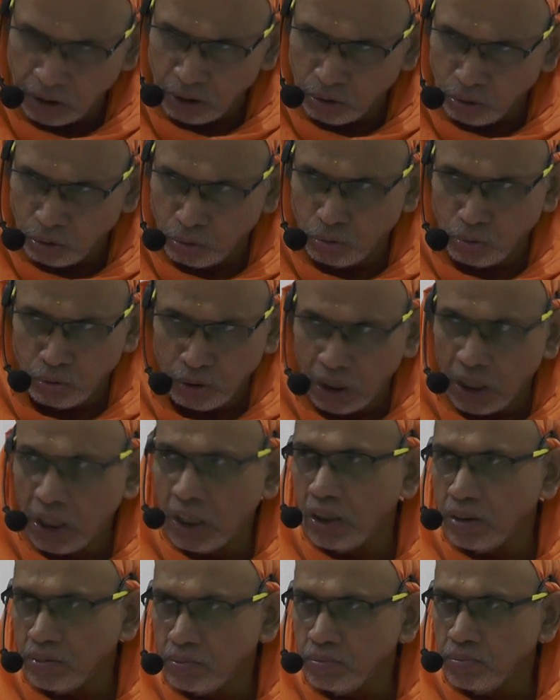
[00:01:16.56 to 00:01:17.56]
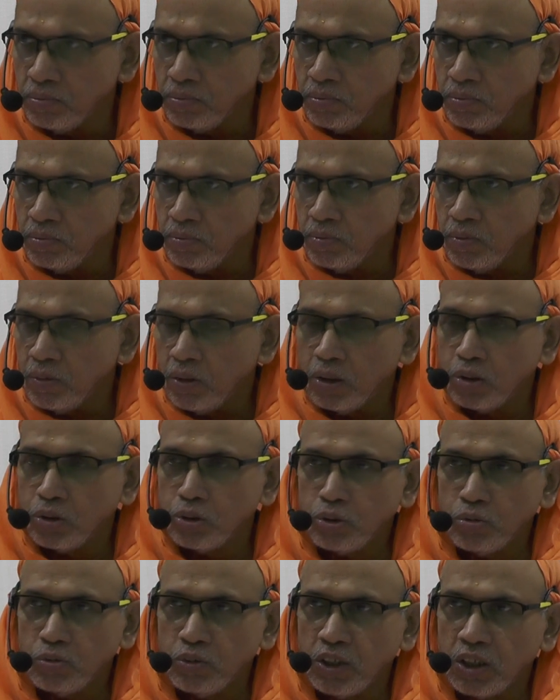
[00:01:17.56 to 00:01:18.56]
Rajoguna. And
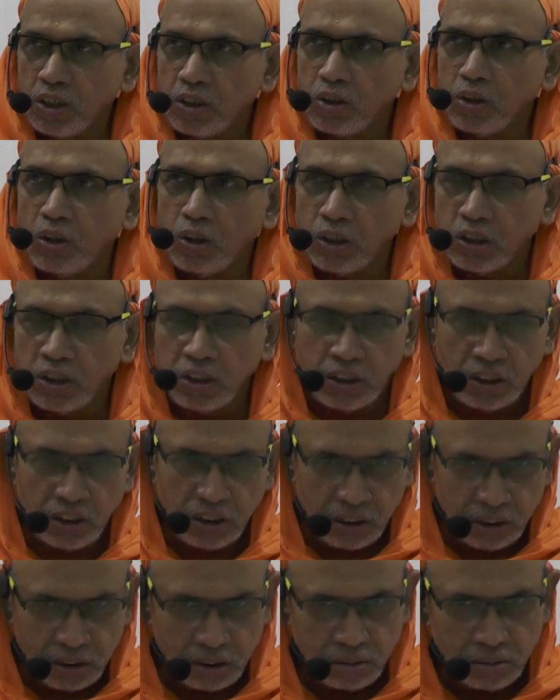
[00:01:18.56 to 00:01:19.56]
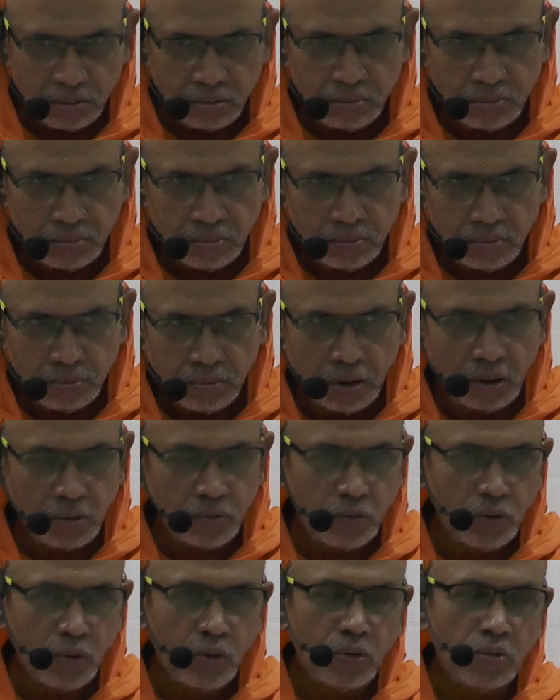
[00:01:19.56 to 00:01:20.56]
so we are caught in it.
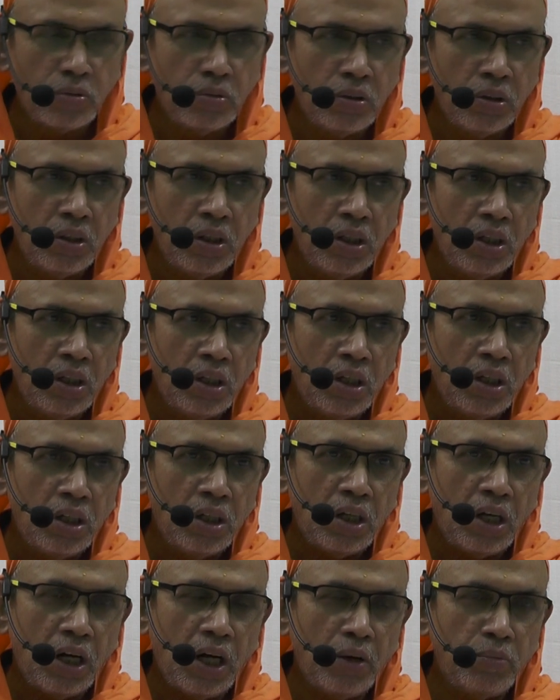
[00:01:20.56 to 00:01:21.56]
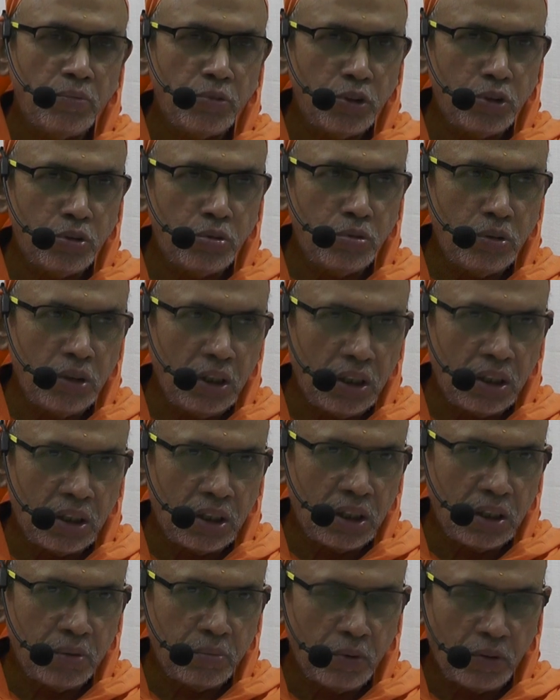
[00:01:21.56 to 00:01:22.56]
Therefore, I am the
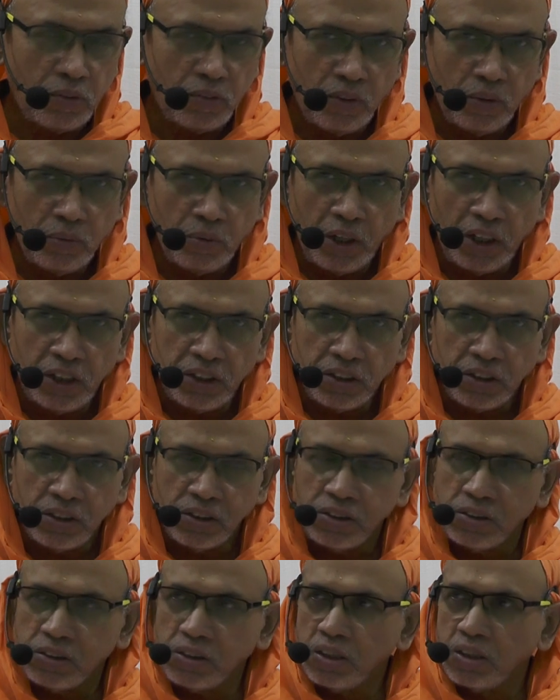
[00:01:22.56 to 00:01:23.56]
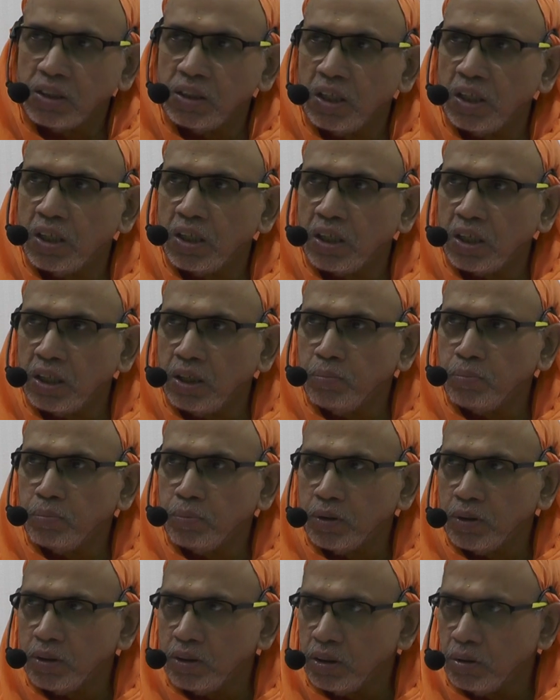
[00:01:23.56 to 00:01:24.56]
doer, I perform actions and then reap
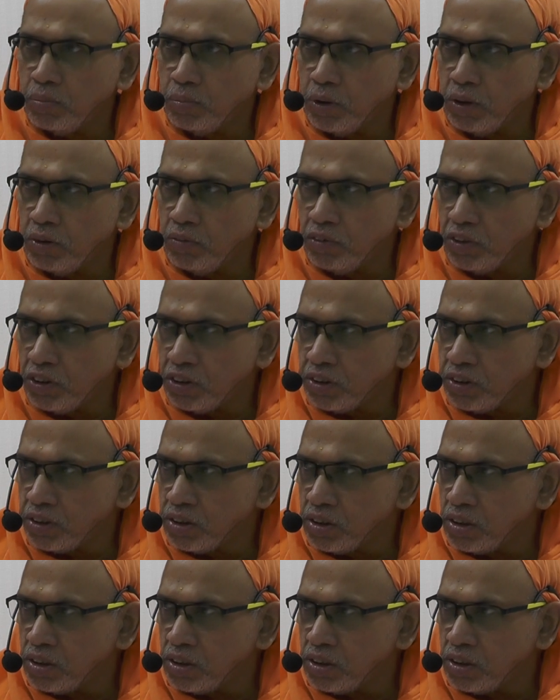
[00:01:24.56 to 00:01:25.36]
the benefits